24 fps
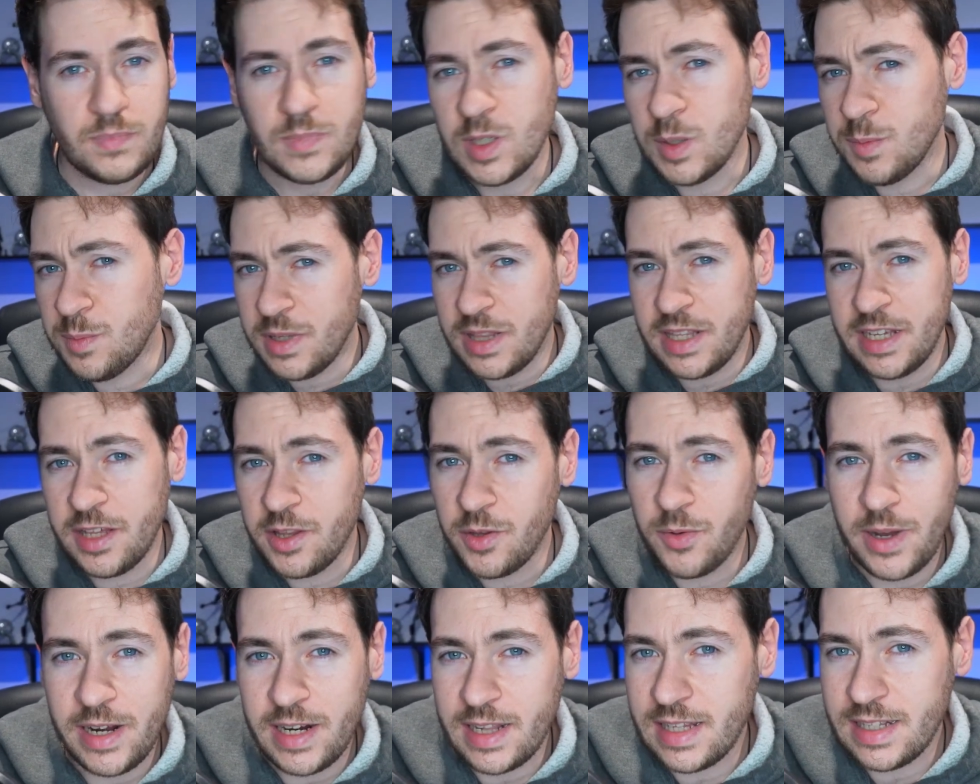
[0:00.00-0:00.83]
But the
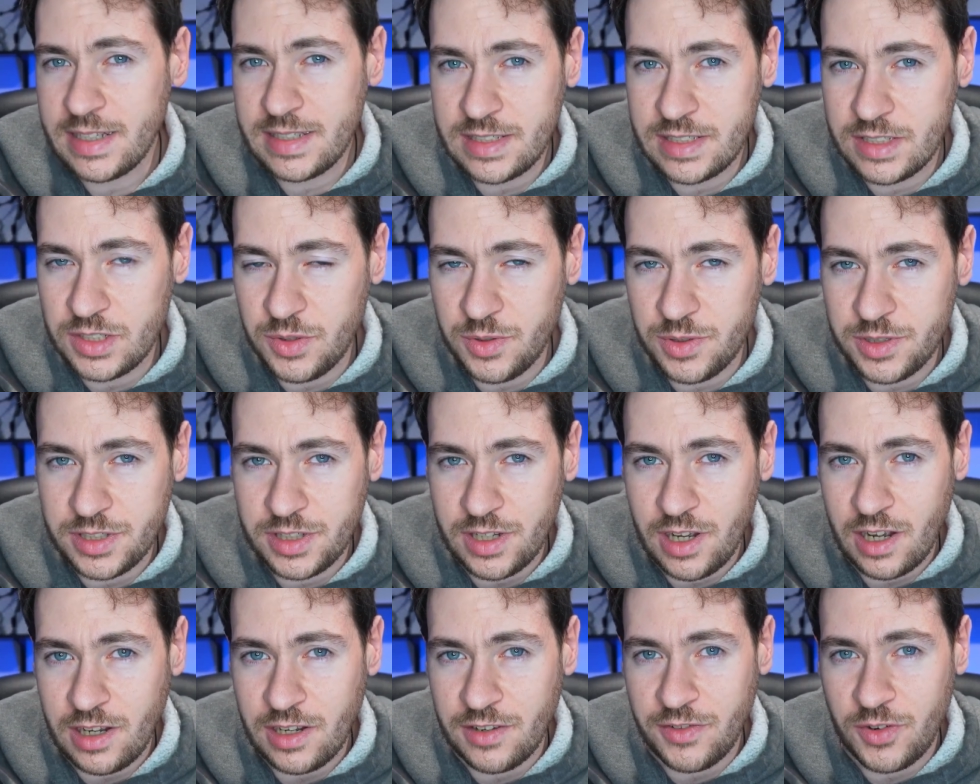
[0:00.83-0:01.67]
other way to listen to a
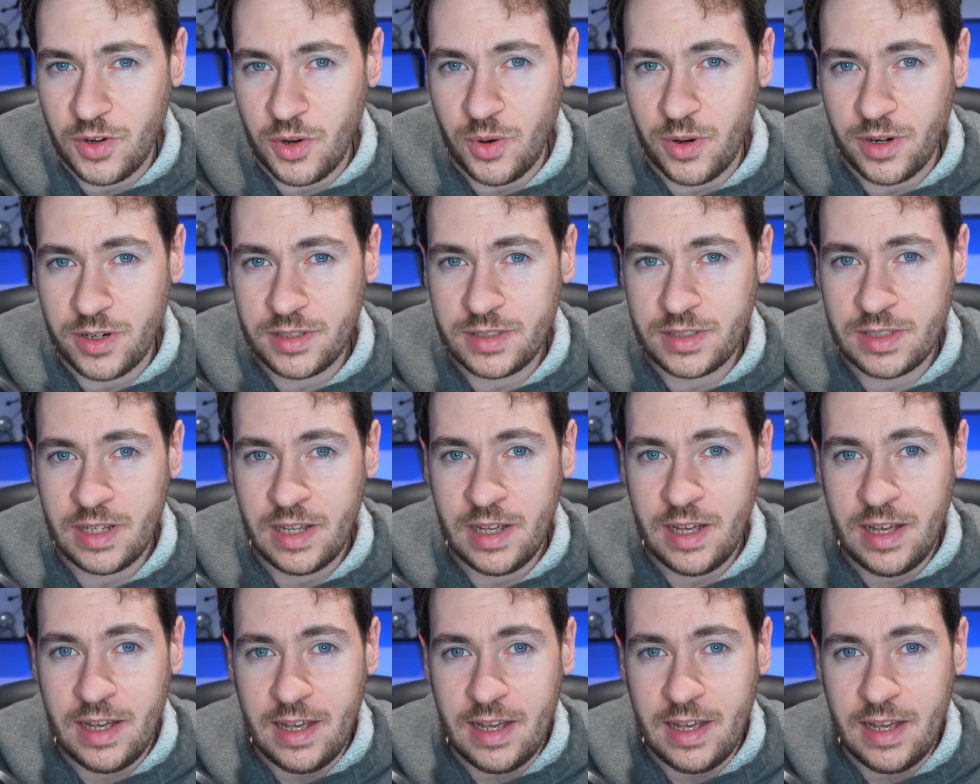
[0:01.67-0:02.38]
song, of course,